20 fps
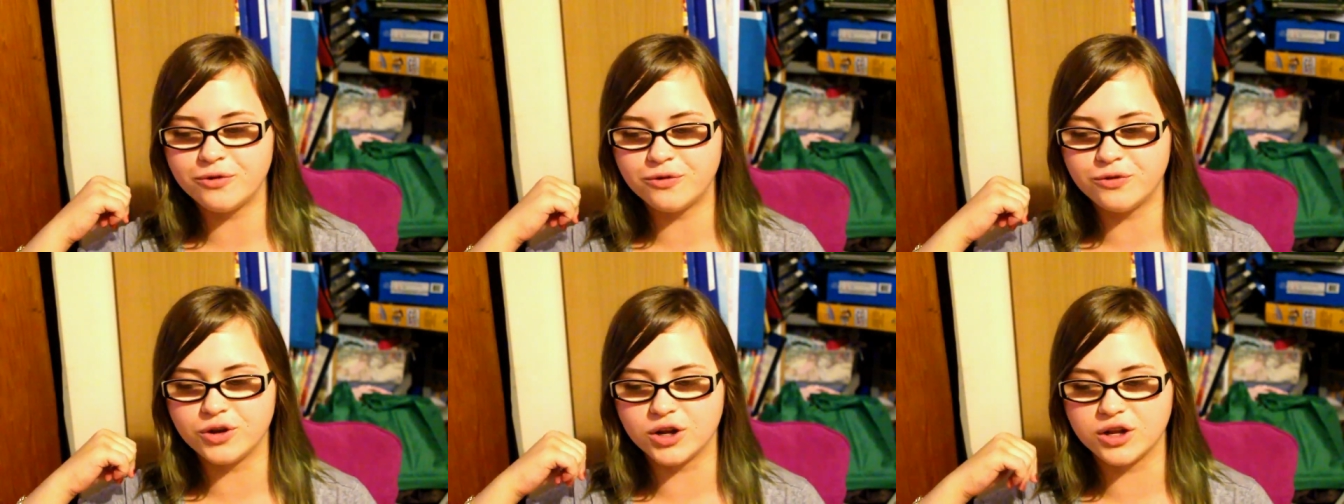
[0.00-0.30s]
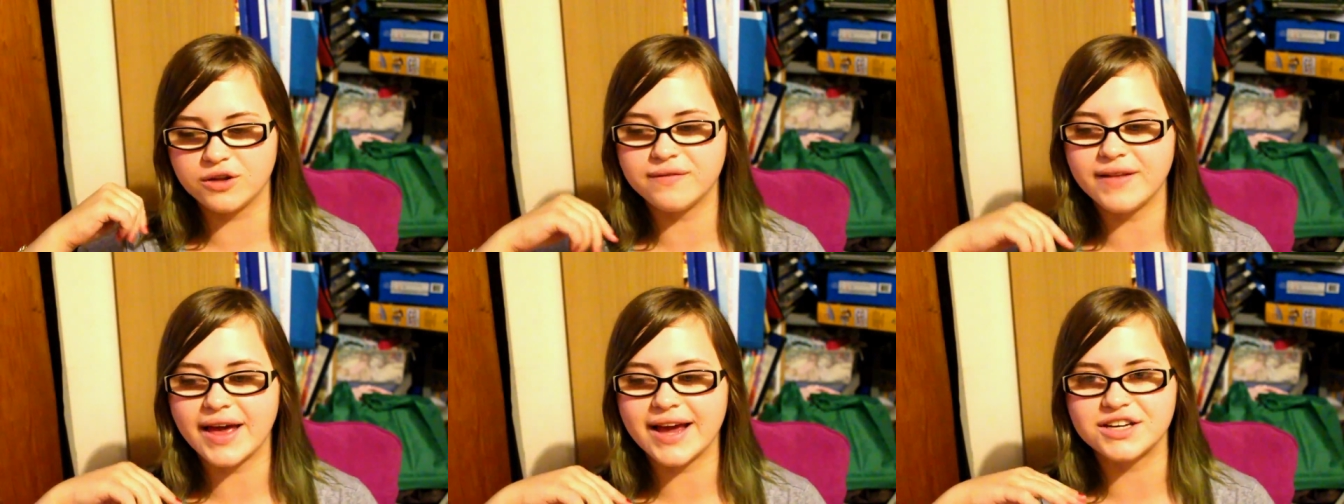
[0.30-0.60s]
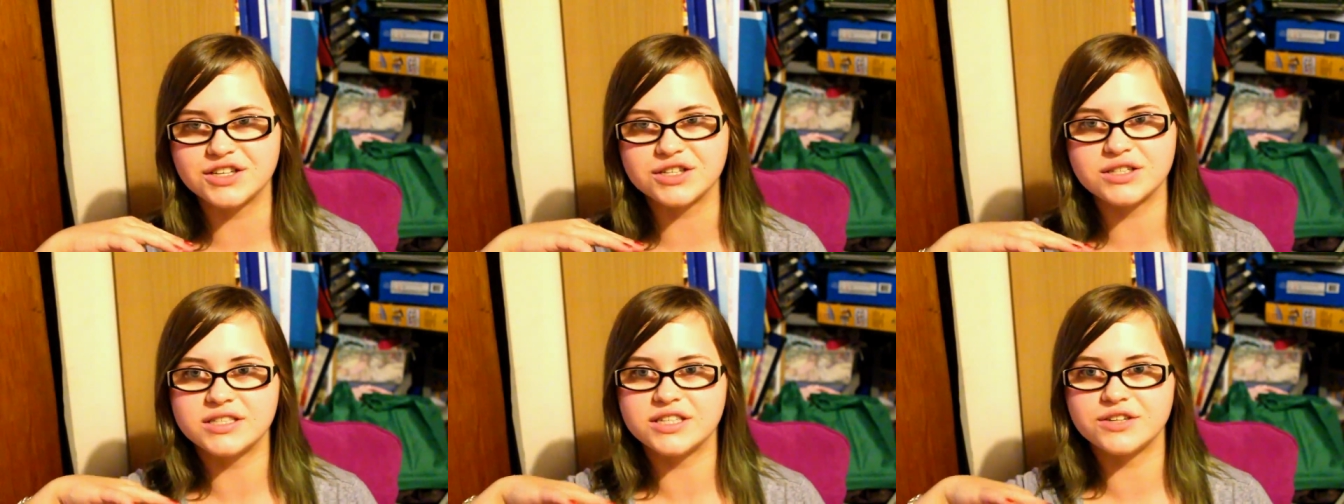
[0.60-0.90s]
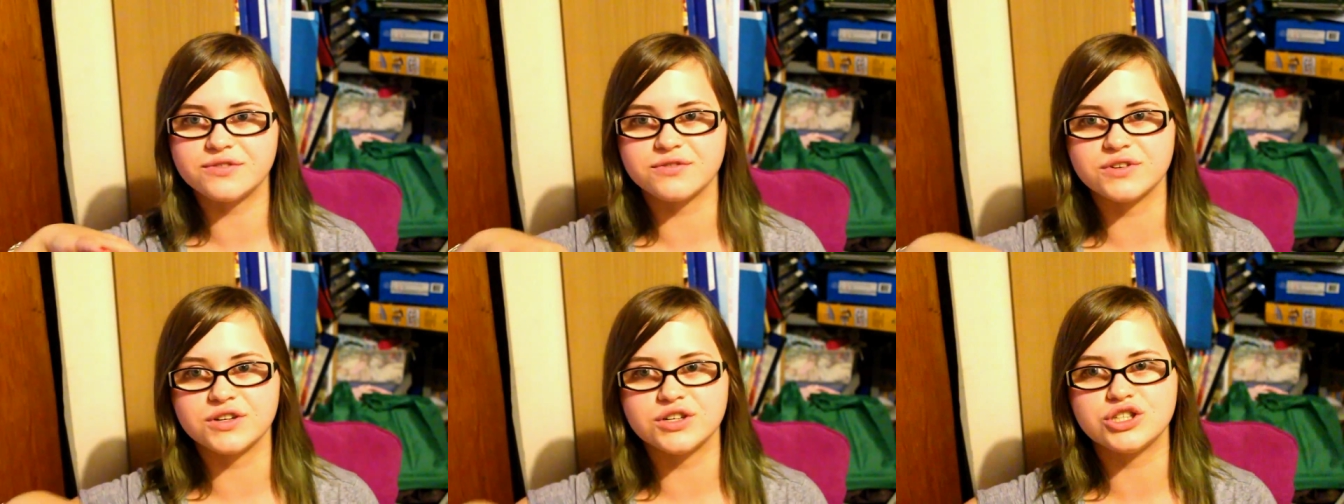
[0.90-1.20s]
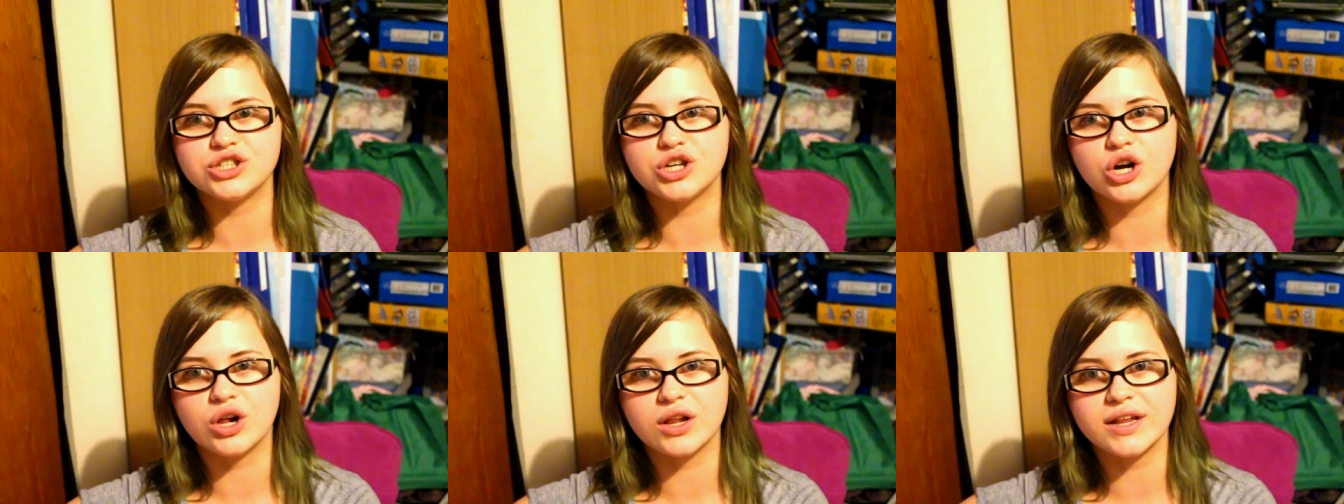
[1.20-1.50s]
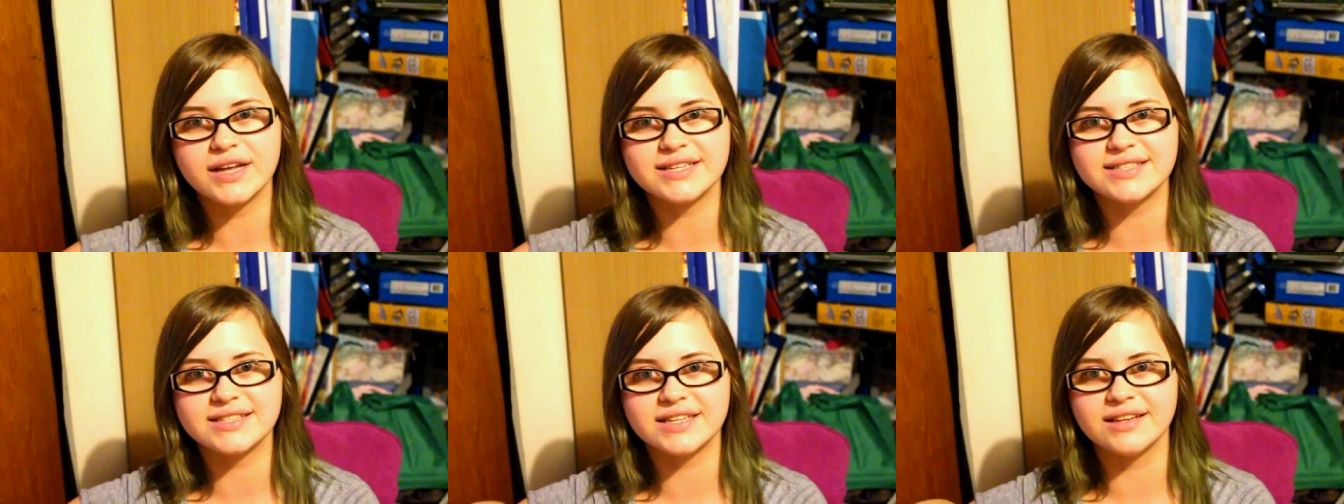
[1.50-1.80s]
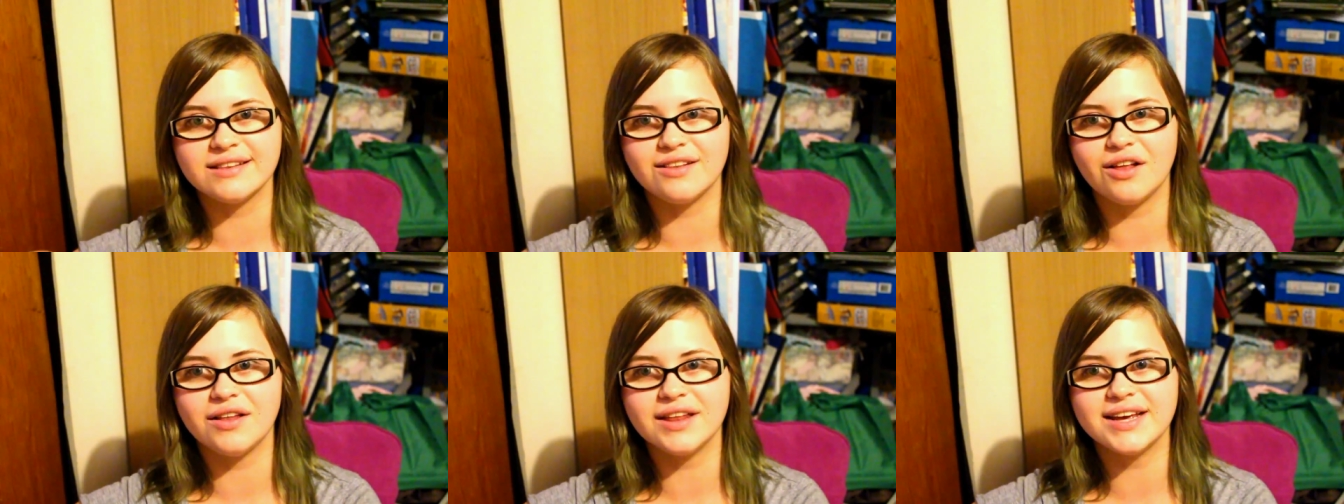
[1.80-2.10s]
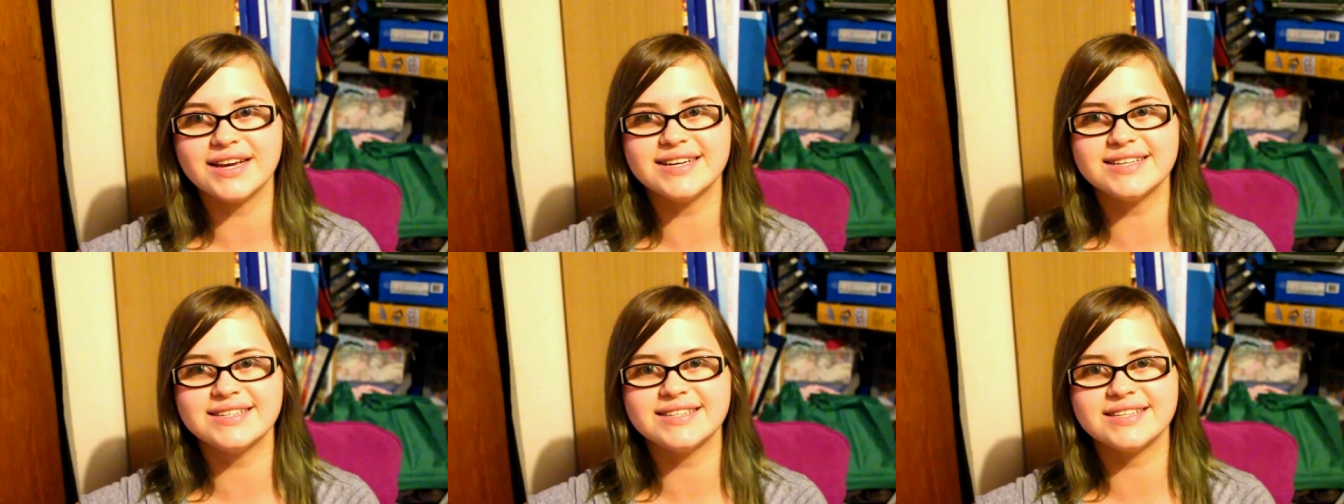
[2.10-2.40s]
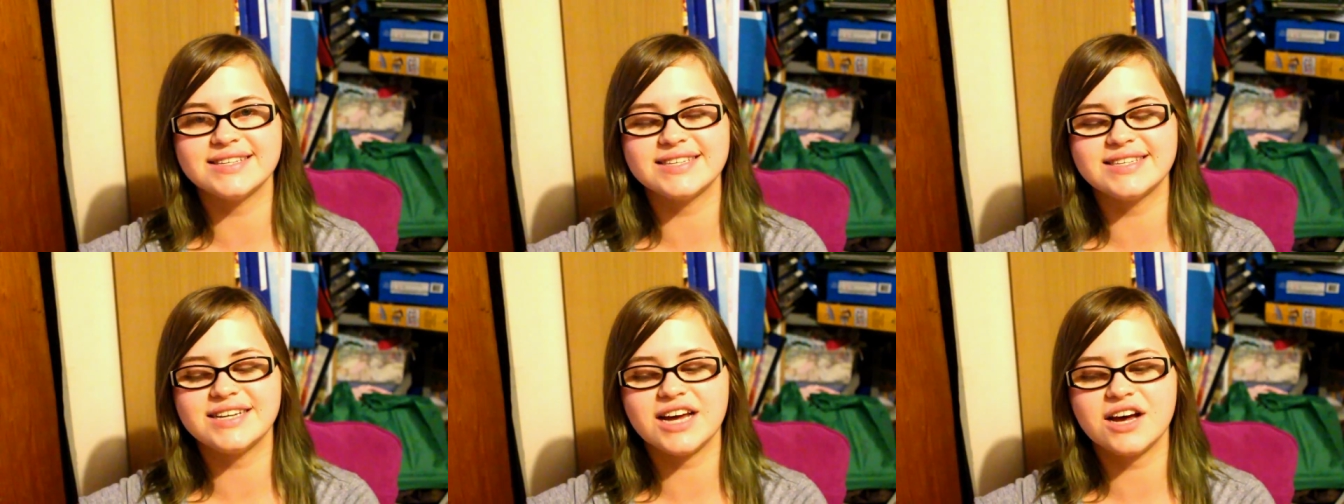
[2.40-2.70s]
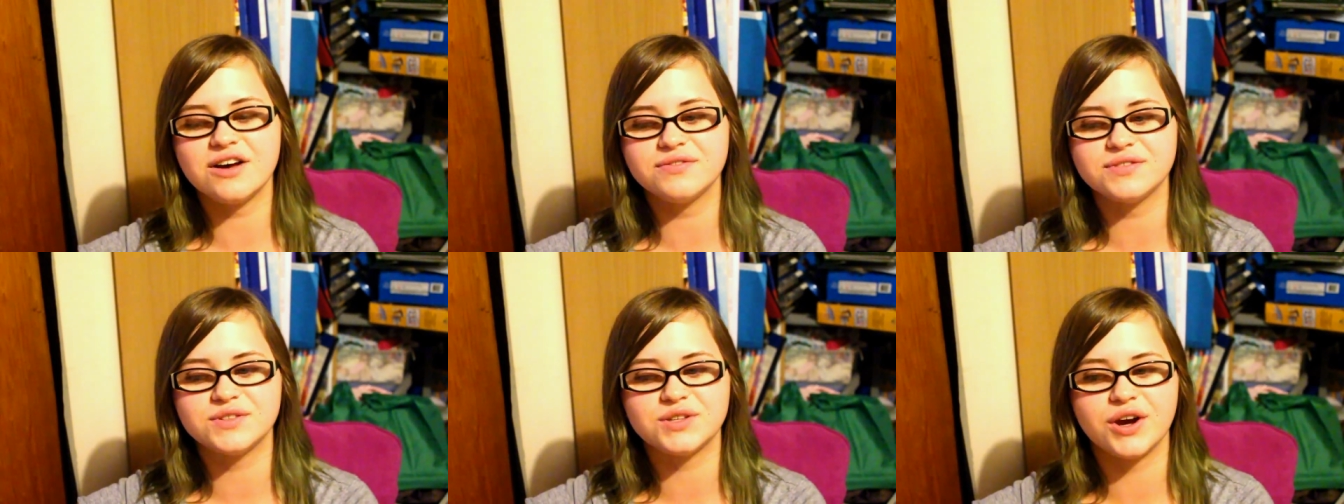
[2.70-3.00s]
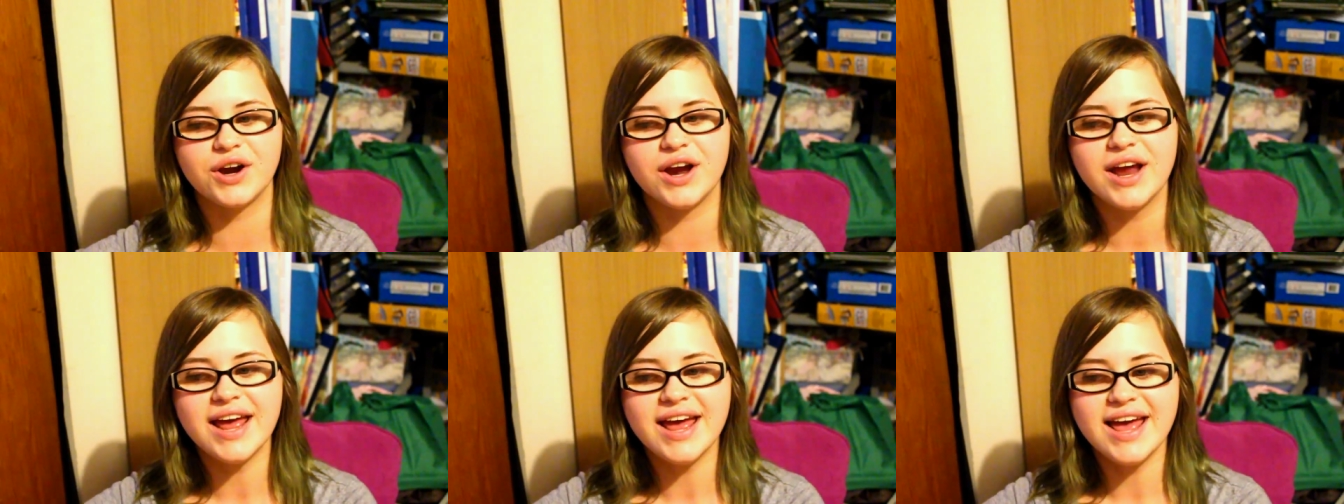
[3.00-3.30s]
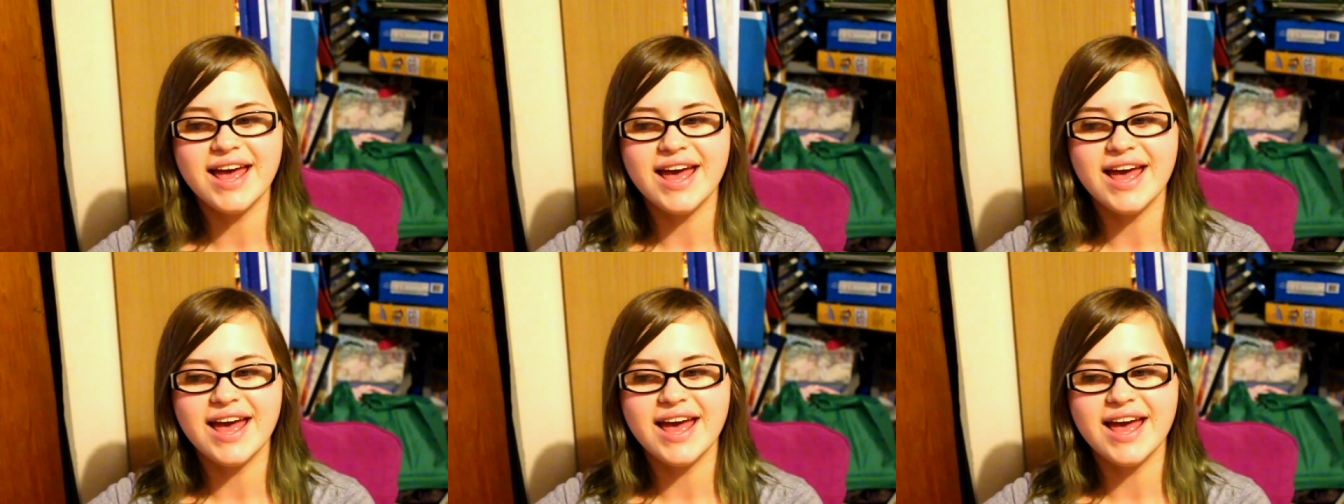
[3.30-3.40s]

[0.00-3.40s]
full of like just different chocolates and lollies and stuff, so